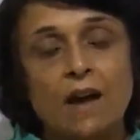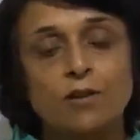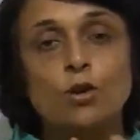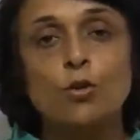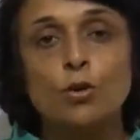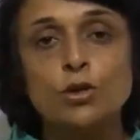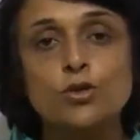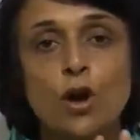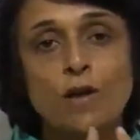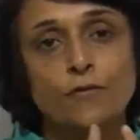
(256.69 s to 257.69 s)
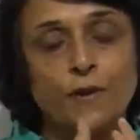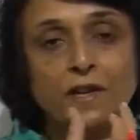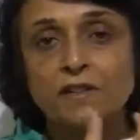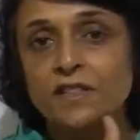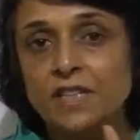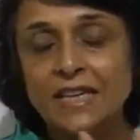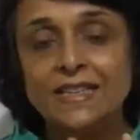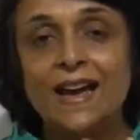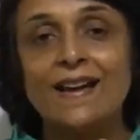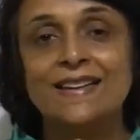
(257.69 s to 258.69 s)
Our lower jaw, front
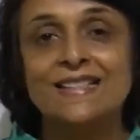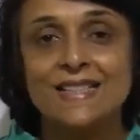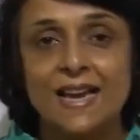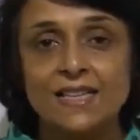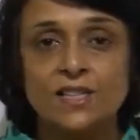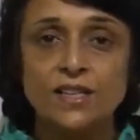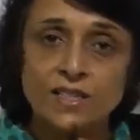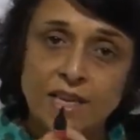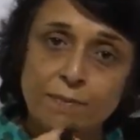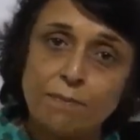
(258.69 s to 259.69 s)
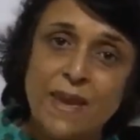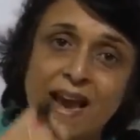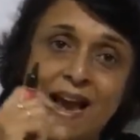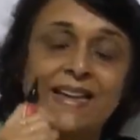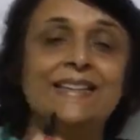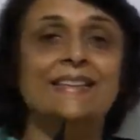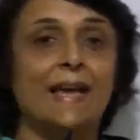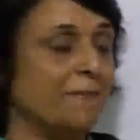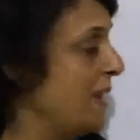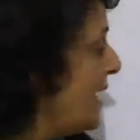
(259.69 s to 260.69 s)
teeth are incisors, behind
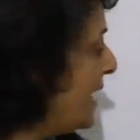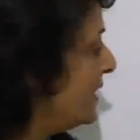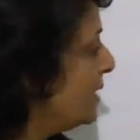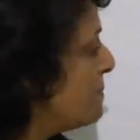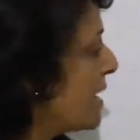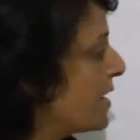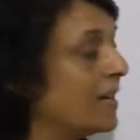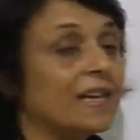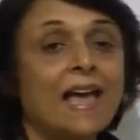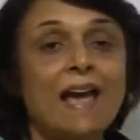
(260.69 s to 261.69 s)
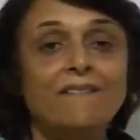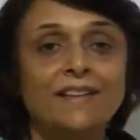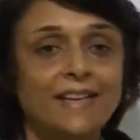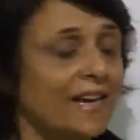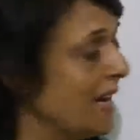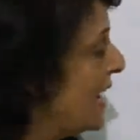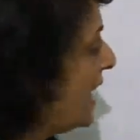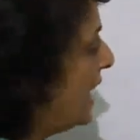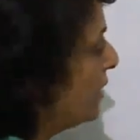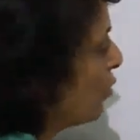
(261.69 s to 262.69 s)
them in the buccal cavity
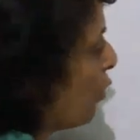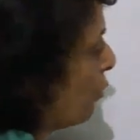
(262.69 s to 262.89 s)
it